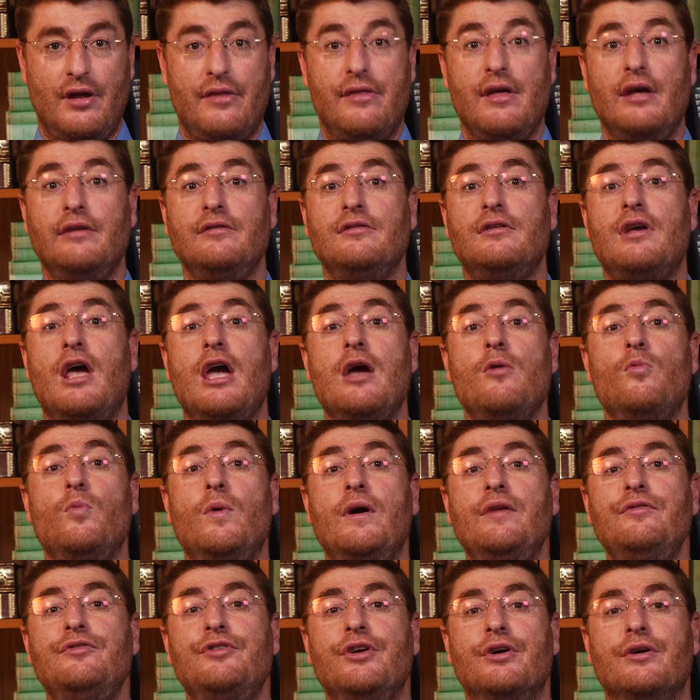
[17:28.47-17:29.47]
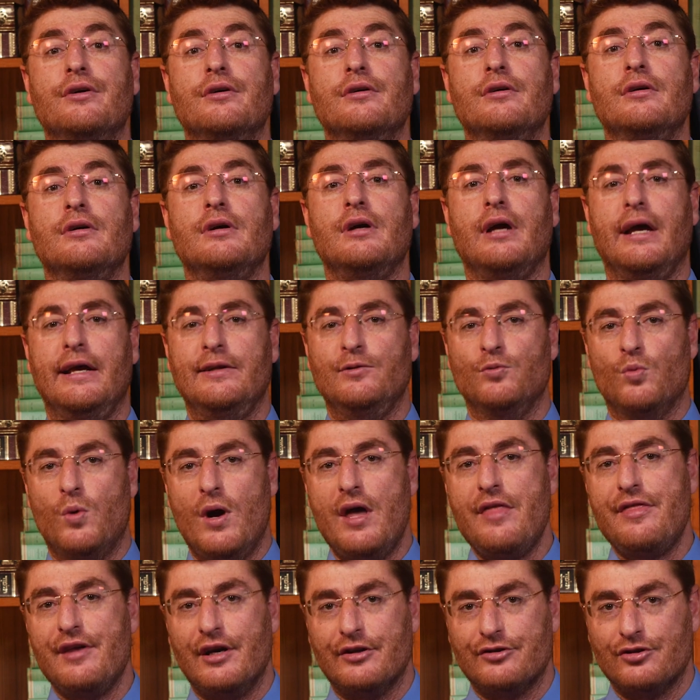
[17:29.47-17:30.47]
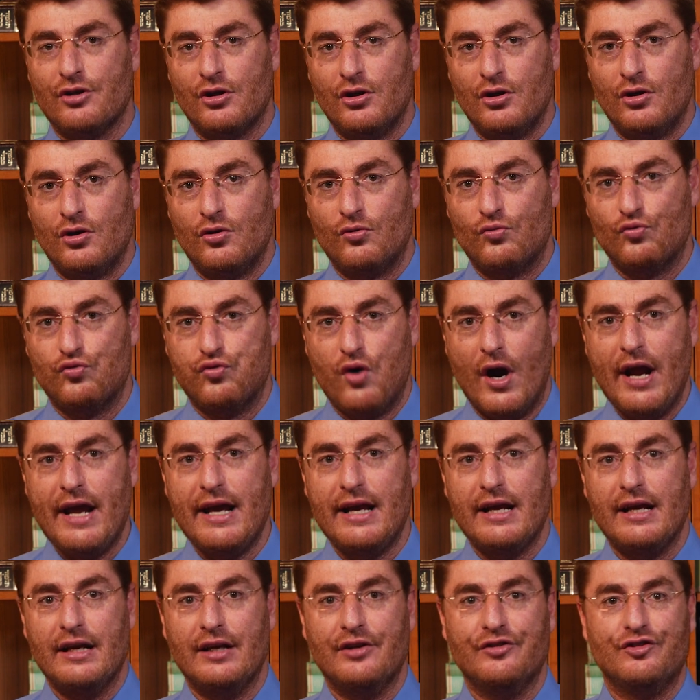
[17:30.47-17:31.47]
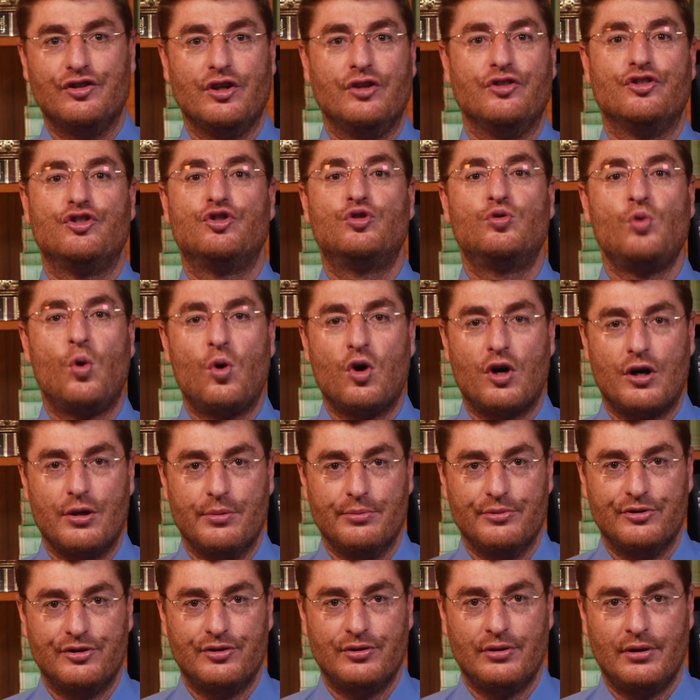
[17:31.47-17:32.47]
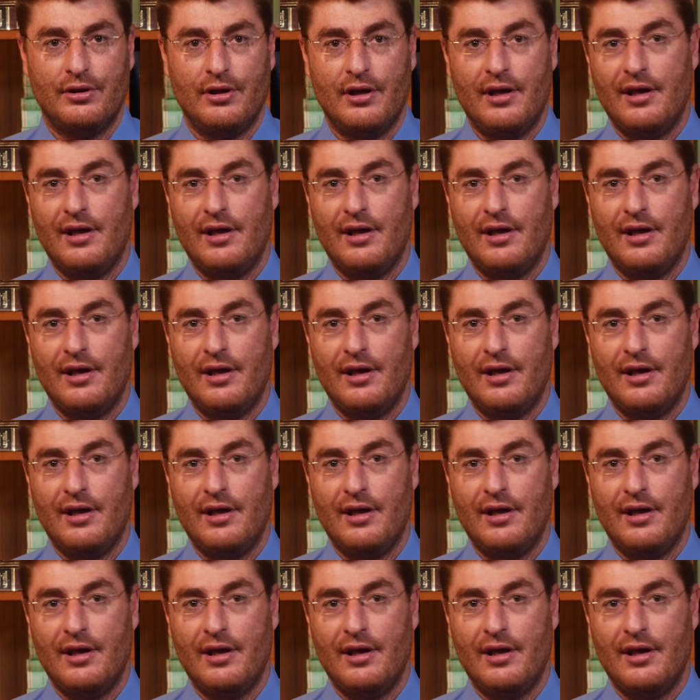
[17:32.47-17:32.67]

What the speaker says: Then came winter, and with it, rains and storms.